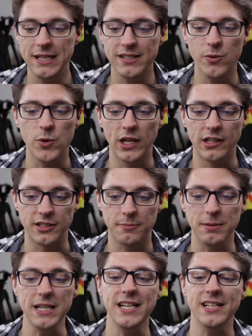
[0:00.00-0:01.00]
Pixel Worlds,
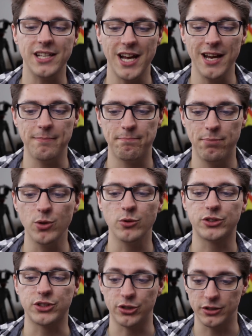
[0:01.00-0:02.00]
please add
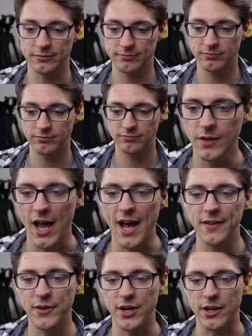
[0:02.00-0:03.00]
booster,
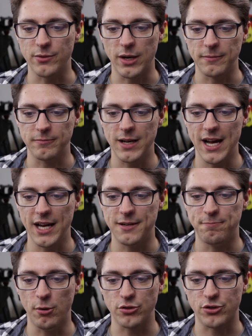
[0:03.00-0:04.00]
and another one.
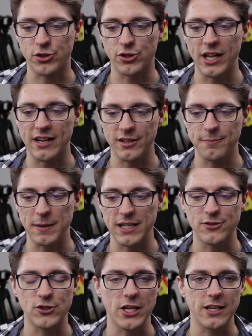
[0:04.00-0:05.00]
Add booster,
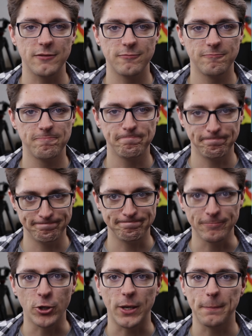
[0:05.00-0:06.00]
please, Jake.
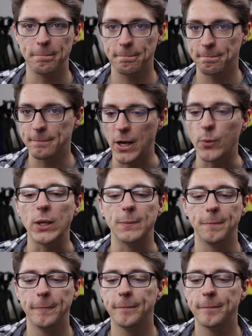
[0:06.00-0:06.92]
I will.